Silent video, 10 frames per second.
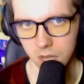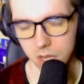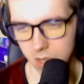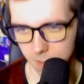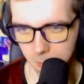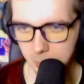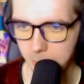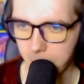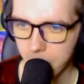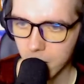Um,
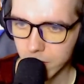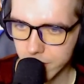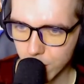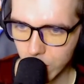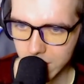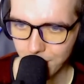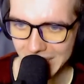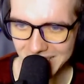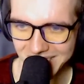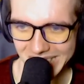was dressed up
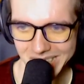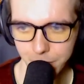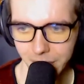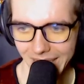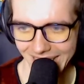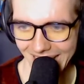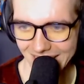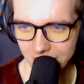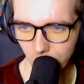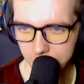as a sexy black
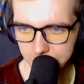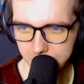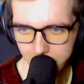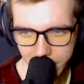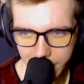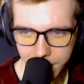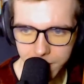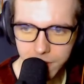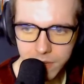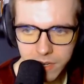cat and went to Shibuya.
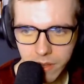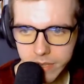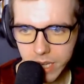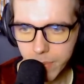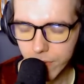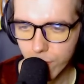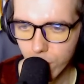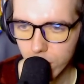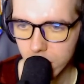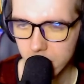It was like about
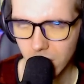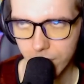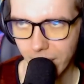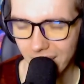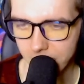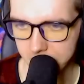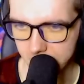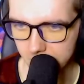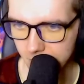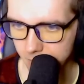four, no, five years
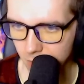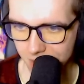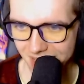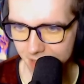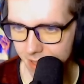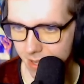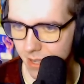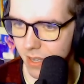ago maybe, or six.